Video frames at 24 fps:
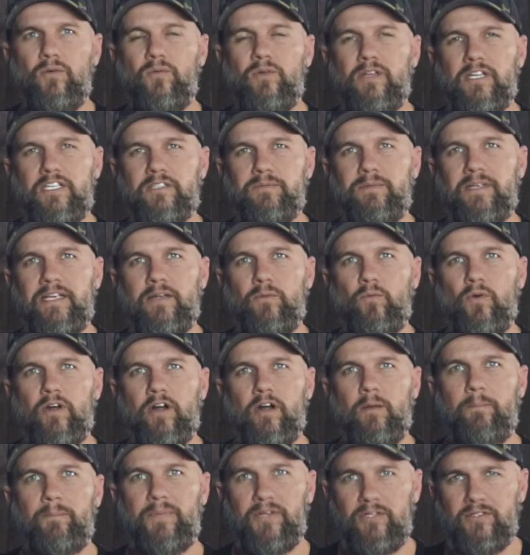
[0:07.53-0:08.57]
will explain what
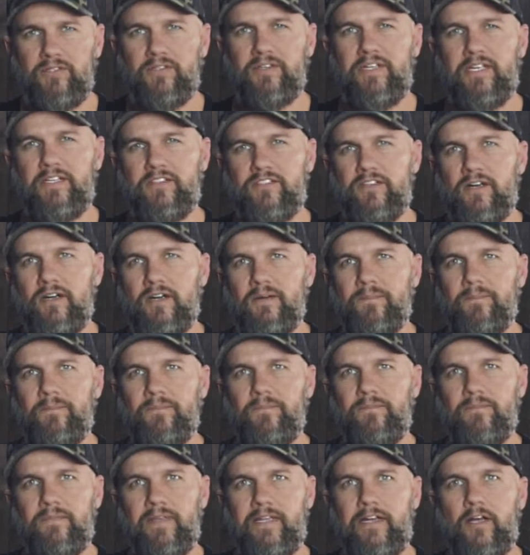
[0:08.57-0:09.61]
our builder kits are
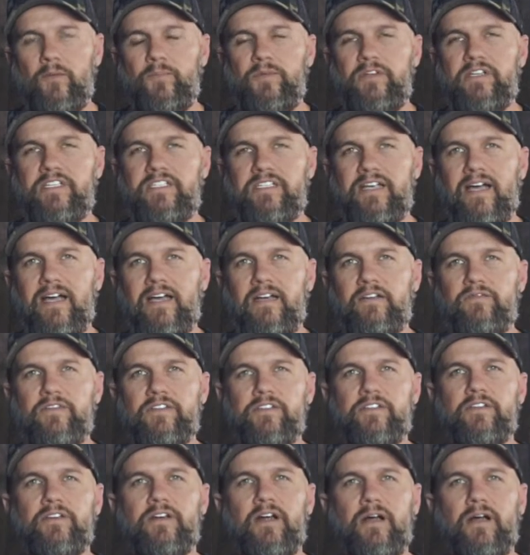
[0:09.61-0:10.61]
and help you decide if it's a good